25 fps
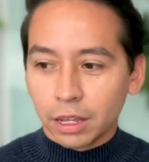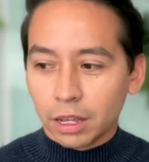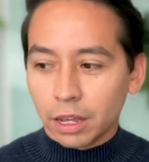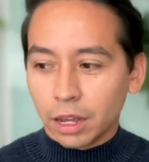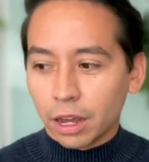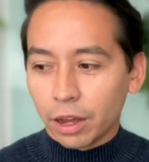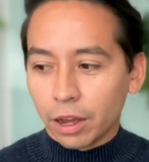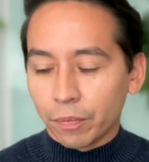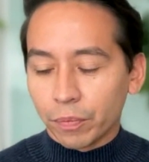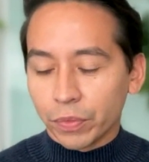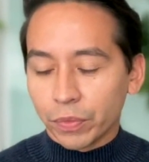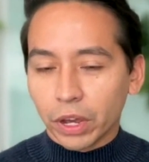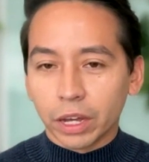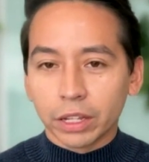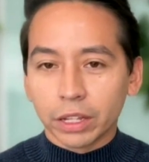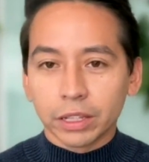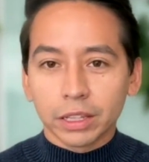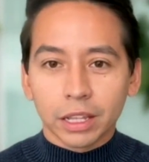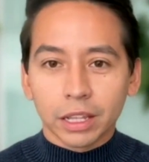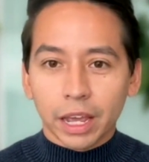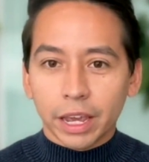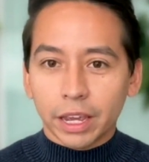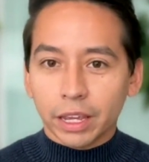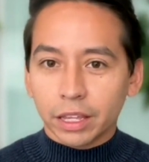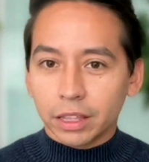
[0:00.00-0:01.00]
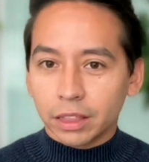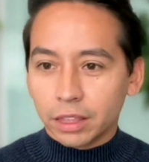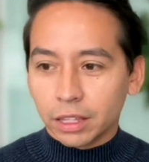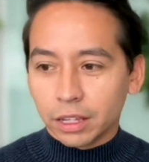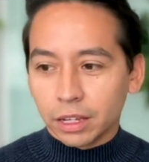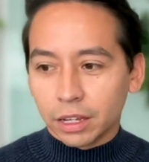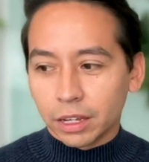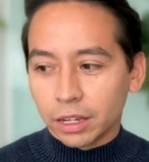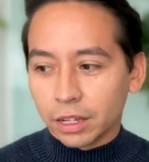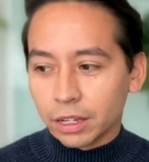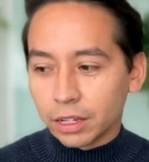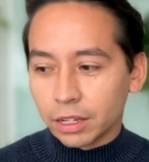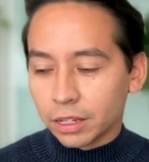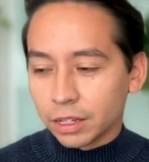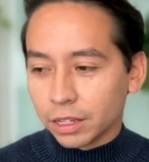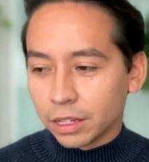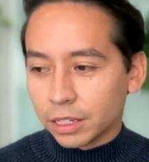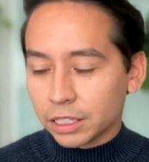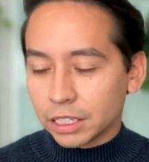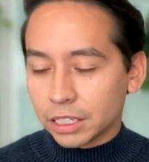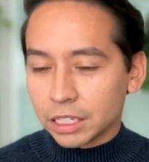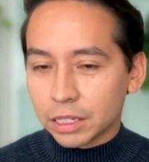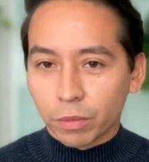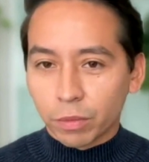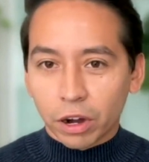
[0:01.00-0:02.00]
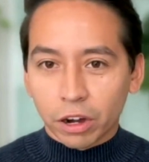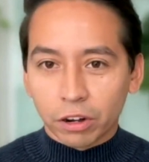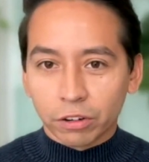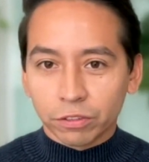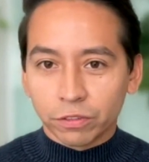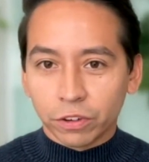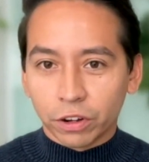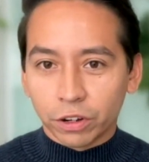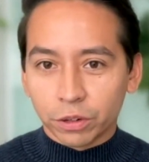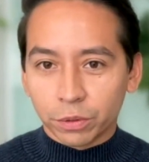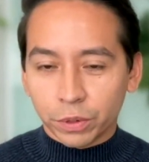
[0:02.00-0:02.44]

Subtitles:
Unlike the smartphone,